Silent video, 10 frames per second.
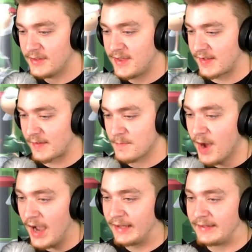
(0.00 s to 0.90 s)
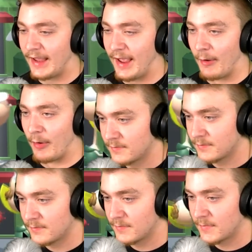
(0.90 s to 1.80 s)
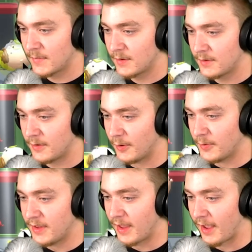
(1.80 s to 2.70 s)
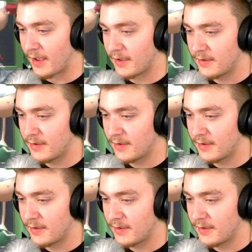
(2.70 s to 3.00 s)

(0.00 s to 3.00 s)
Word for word: This is my town! Oh yeah.